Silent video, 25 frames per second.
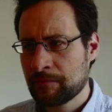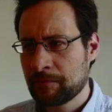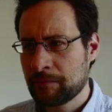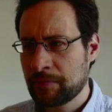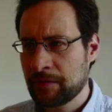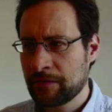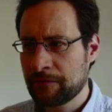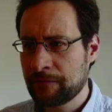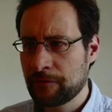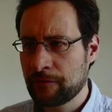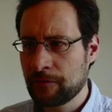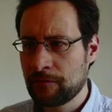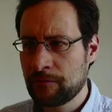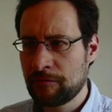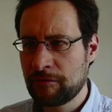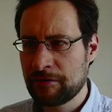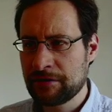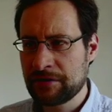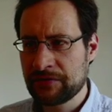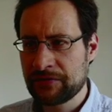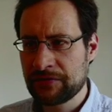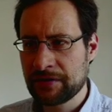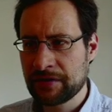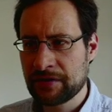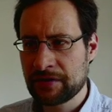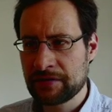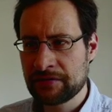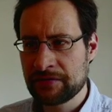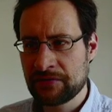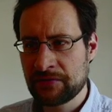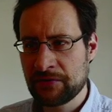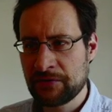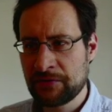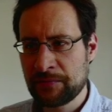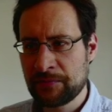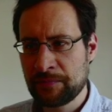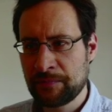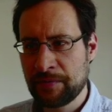By firmware, wait a second, this
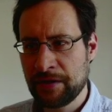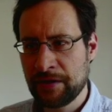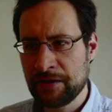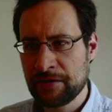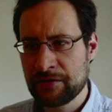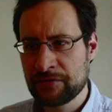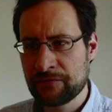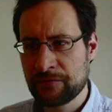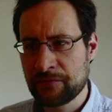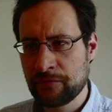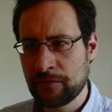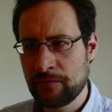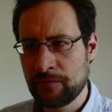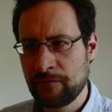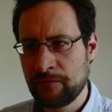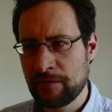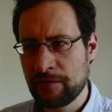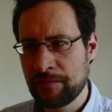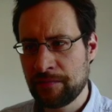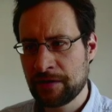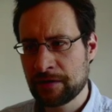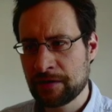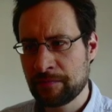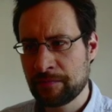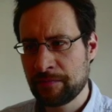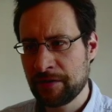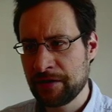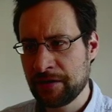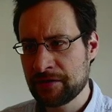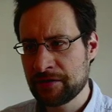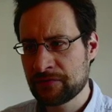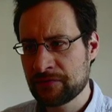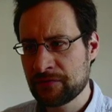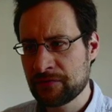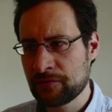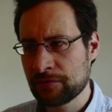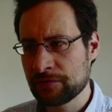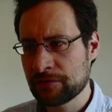is page firmware bug,
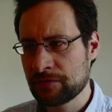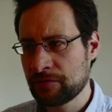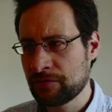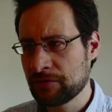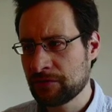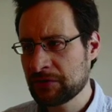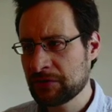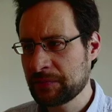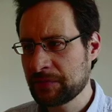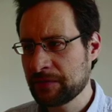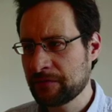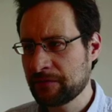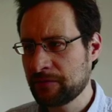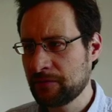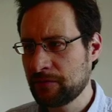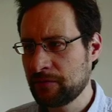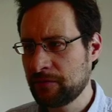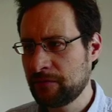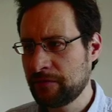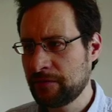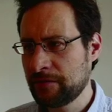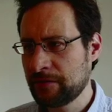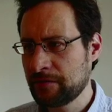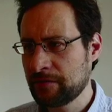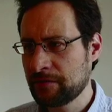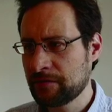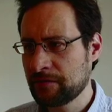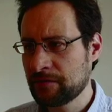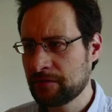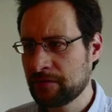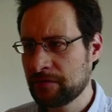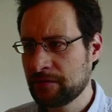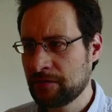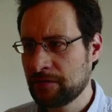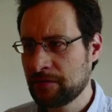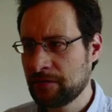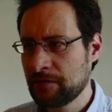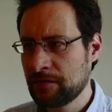page fault caused by firmware?
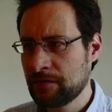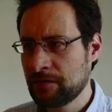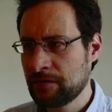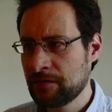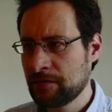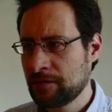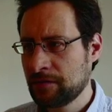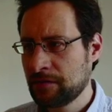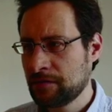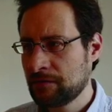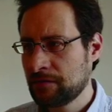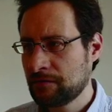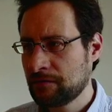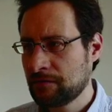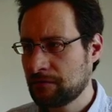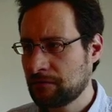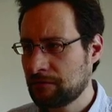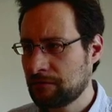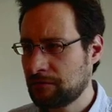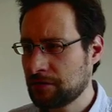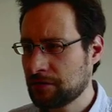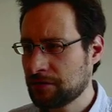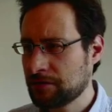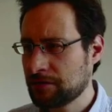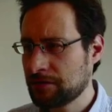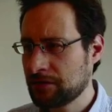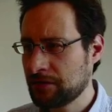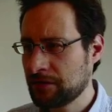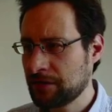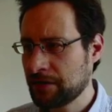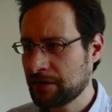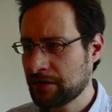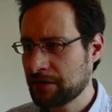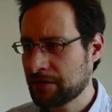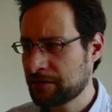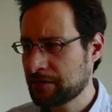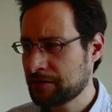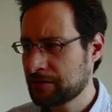What the
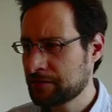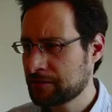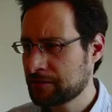heck?